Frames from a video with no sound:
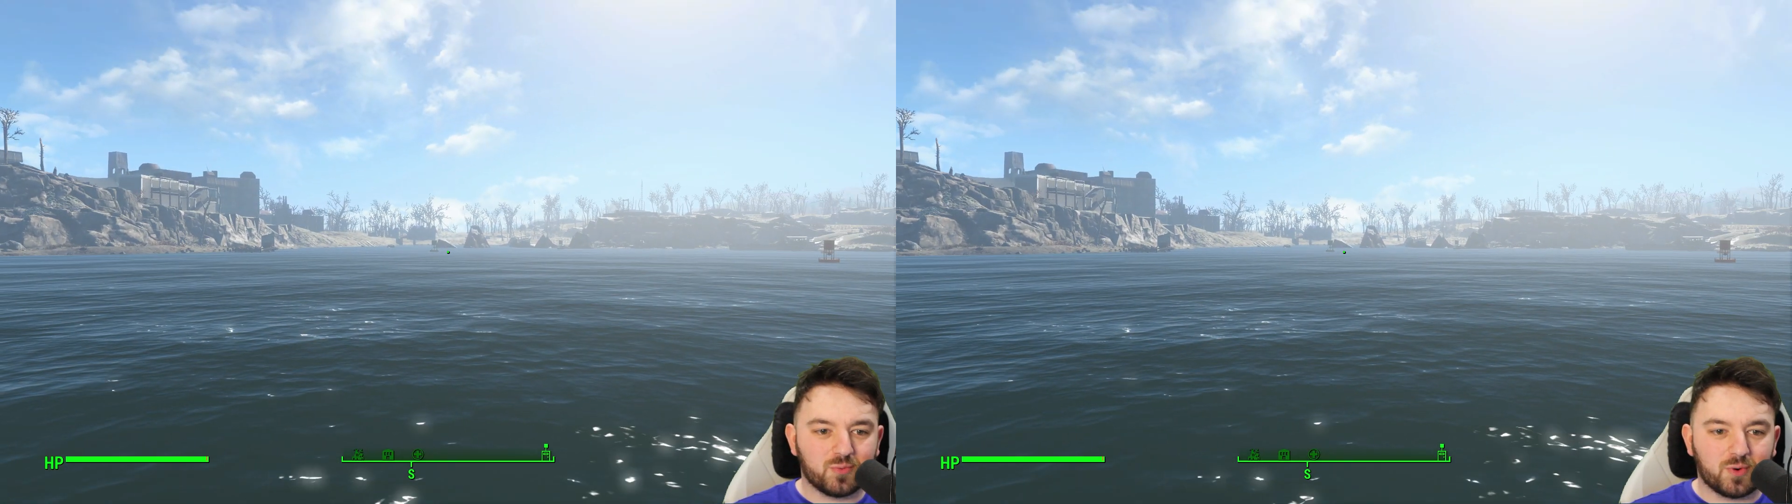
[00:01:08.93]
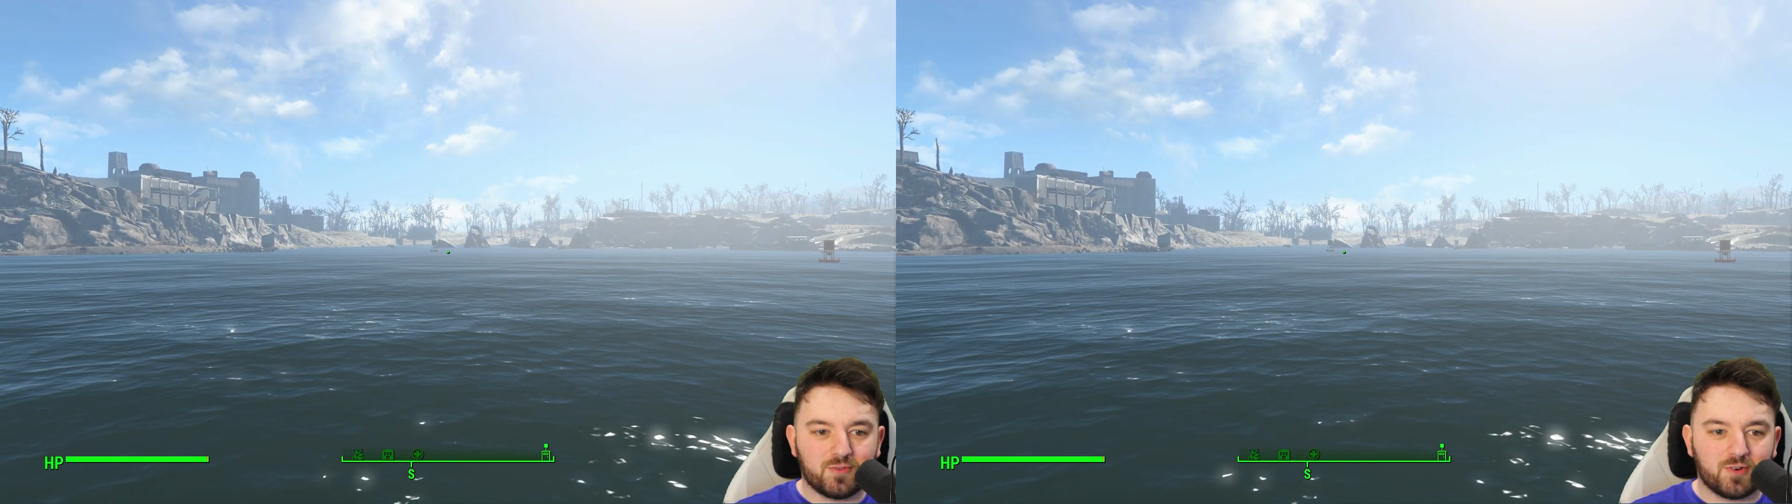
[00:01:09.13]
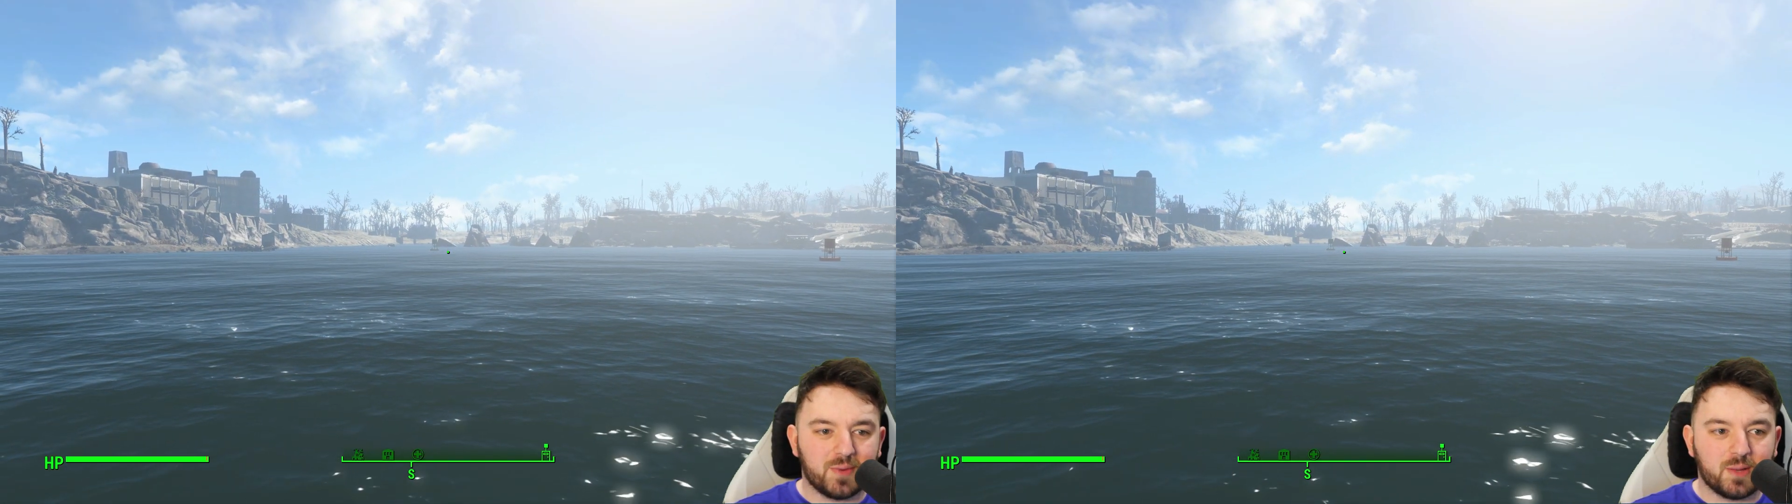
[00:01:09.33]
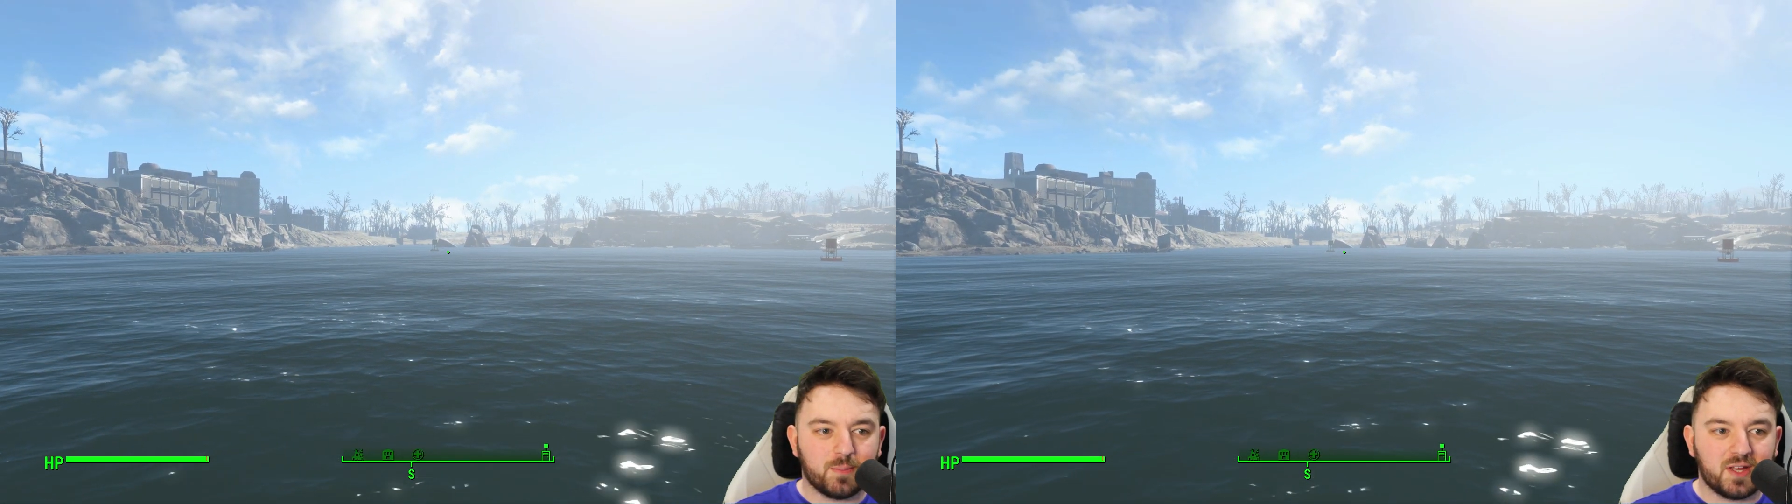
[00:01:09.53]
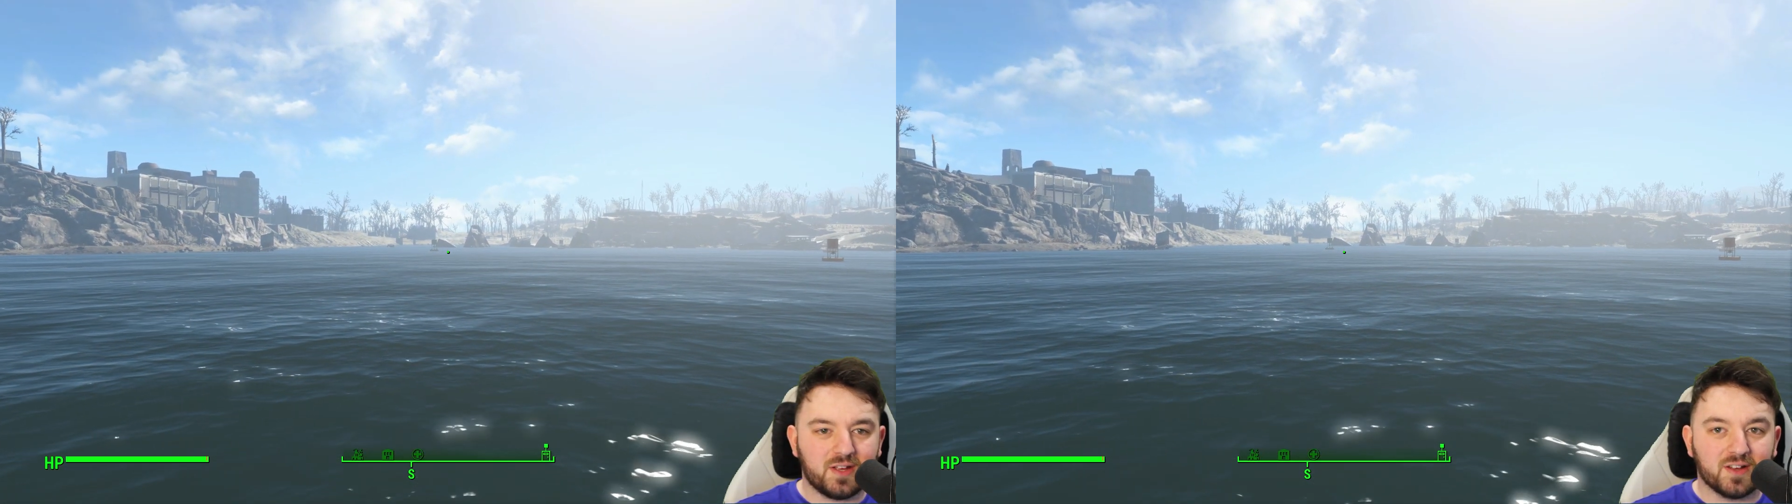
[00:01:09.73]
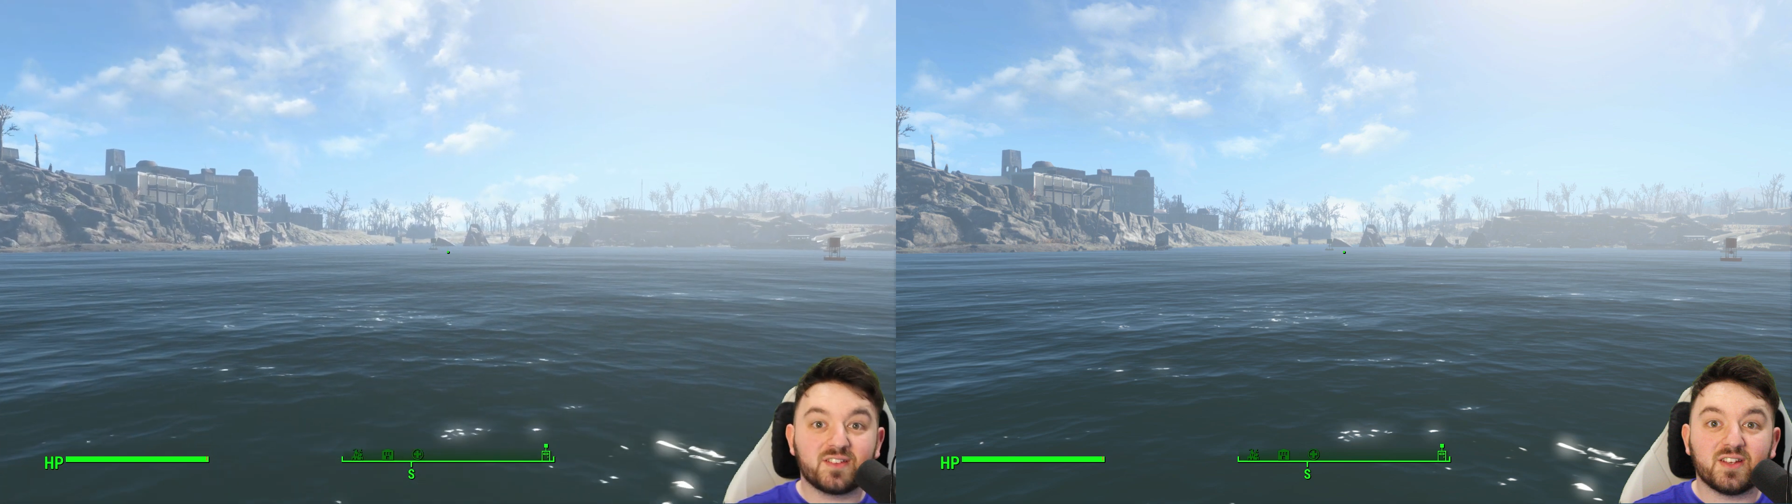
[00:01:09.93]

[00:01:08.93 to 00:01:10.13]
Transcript: wherever it may be. I'll see